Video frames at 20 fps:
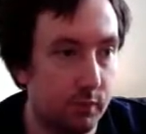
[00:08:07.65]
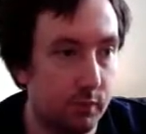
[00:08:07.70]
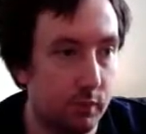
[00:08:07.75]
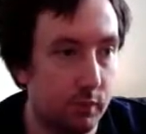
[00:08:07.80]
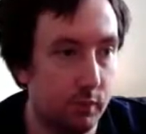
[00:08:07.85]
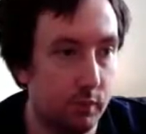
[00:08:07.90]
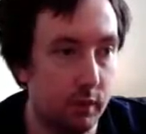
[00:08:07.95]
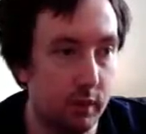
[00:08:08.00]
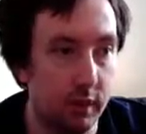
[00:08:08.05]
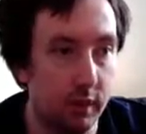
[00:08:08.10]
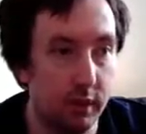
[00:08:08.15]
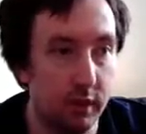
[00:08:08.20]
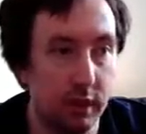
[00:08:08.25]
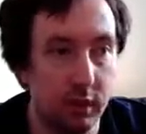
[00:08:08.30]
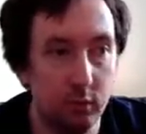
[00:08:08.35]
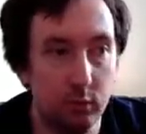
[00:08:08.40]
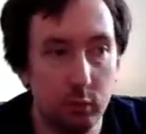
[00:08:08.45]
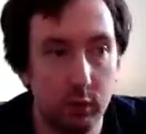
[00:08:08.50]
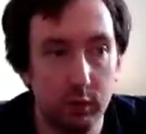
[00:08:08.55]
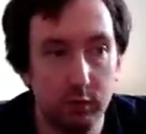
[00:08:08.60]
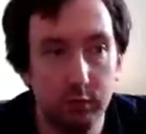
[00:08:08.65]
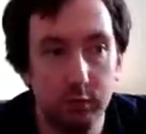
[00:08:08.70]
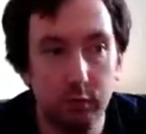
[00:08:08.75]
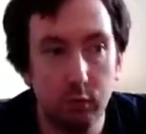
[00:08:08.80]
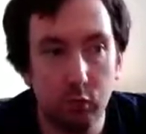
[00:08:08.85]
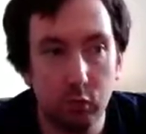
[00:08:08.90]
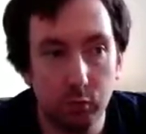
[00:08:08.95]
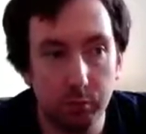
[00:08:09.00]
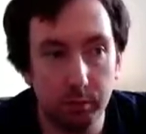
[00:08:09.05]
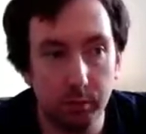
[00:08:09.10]
Right, again, wave
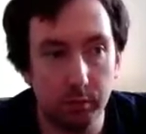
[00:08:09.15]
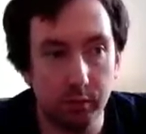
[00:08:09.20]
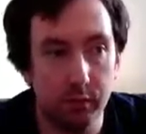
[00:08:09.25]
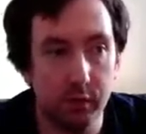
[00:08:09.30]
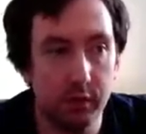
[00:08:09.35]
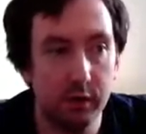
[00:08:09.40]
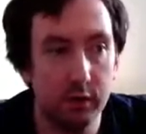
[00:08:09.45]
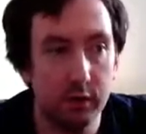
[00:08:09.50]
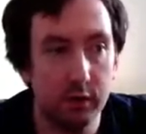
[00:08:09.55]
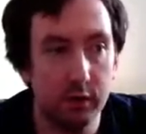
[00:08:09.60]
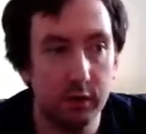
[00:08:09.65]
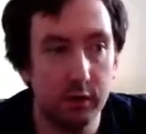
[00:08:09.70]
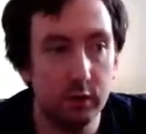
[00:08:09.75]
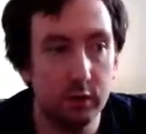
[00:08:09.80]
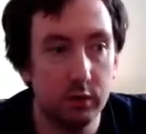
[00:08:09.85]
4 Berserker.